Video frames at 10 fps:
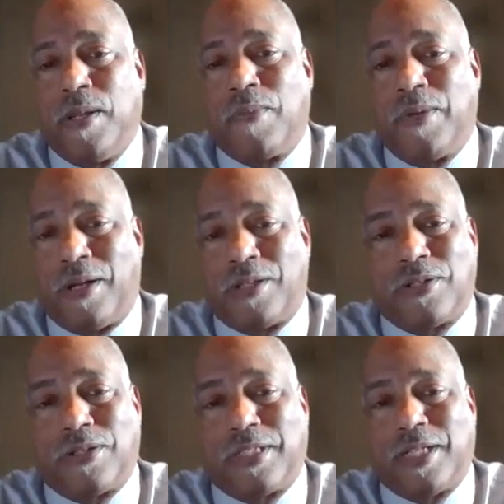We also are
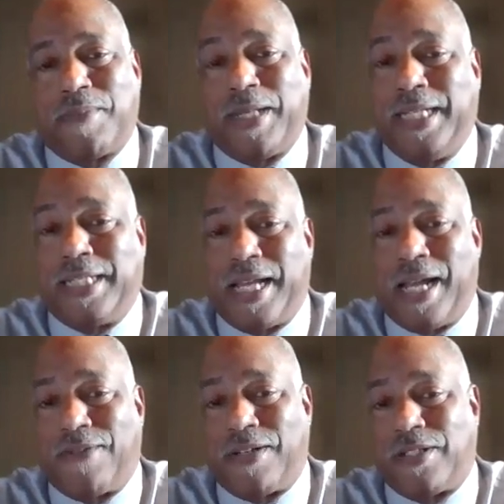going to tell them they need to
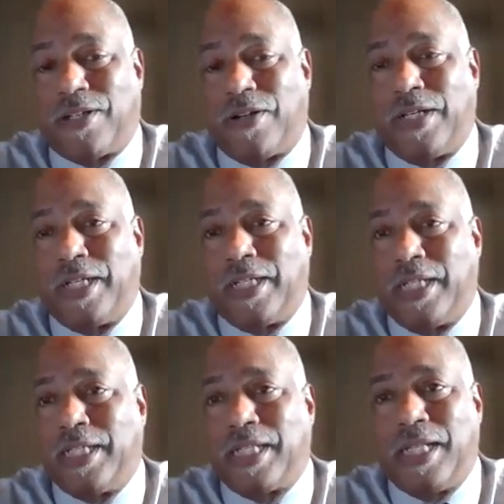have an attorney. At
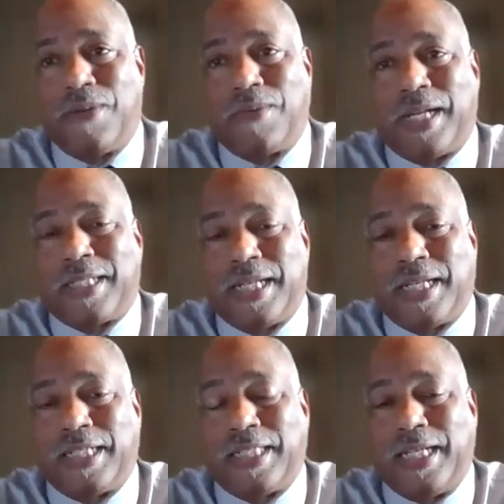least, we're not saying
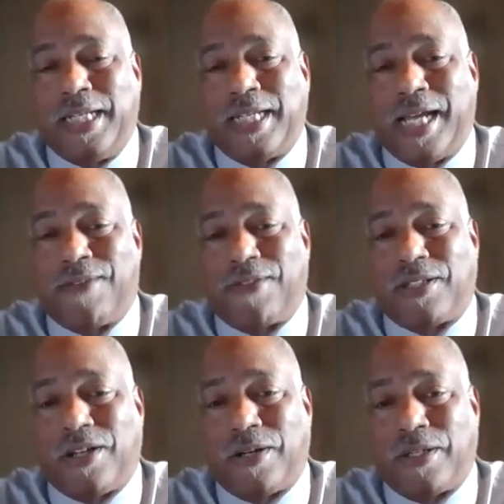that they need to have an
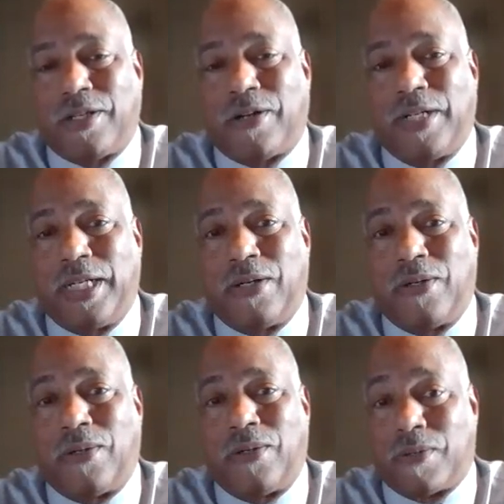attorney
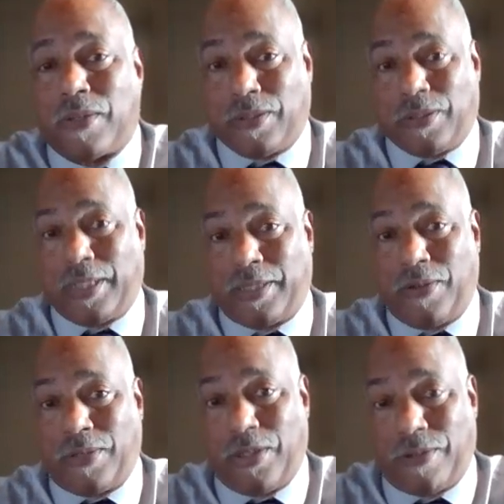like
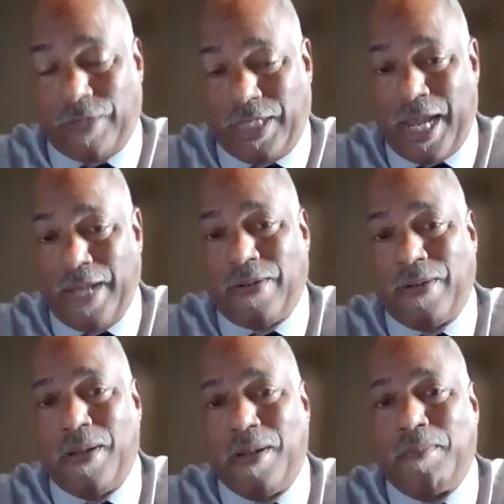on retainer,
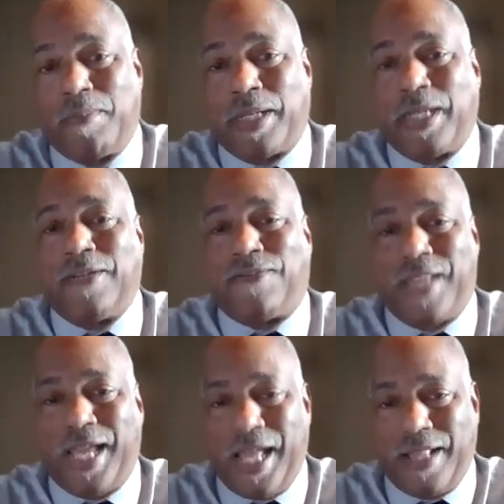but
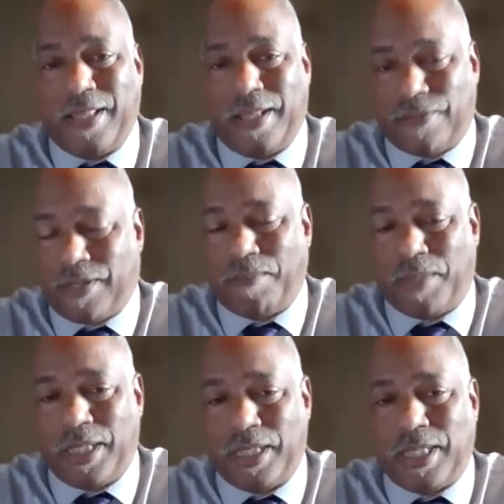if
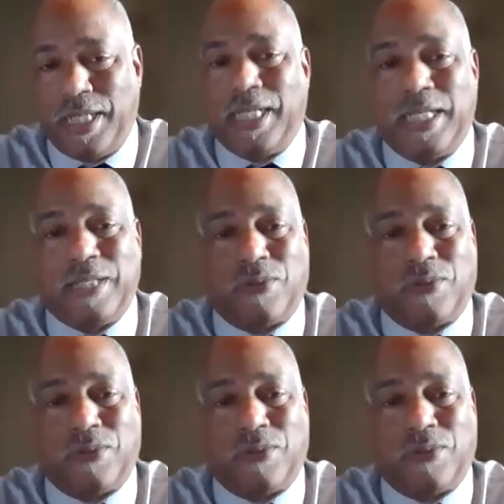something is needed,